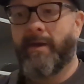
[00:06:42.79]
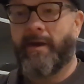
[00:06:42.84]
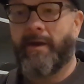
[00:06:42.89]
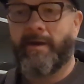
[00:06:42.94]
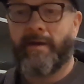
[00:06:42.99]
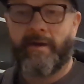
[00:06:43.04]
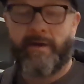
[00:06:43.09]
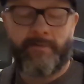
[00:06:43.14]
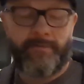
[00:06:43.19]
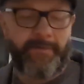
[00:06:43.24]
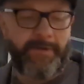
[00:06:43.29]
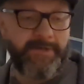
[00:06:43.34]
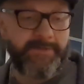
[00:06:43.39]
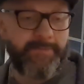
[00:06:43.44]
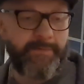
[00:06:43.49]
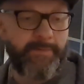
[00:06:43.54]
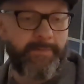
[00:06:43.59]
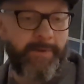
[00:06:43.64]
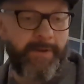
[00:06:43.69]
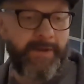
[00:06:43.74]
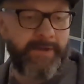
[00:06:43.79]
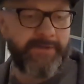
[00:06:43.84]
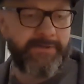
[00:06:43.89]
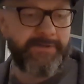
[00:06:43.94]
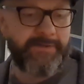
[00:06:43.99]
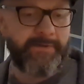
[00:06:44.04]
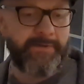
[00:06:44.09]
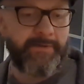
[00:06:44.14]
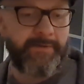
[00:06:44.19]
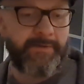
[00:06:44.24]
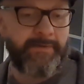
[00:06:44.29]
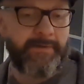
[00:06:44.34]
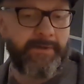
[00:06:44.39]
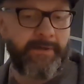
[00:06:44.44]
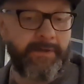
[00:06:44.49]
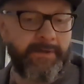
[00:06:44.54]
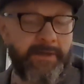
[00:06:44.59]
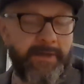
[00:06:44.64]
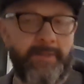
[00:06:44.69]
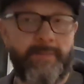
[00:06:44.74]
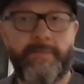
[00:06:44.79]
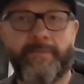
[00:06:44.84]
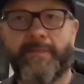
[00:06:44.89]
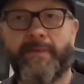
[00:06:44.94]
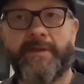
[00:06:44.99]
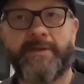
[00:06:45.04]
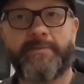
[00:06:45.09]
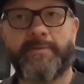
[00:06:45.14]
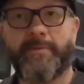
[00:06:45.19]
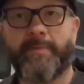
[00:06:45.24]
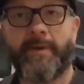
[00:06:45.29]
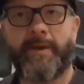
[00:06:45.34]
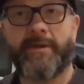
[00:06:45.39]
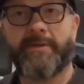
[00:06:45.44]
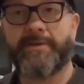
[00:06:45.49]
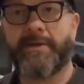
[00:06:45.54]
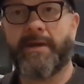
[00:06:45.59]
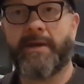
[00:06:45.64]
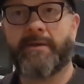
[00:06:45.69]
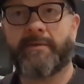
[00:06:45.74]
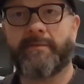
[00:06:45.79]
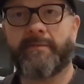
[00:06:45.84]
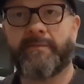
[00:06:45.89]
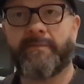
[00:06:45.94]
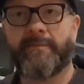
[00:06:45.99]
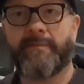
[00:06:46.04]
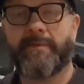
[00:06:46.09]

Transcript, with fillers: Uh, a Facebook page is good, and keep your Facebook page active.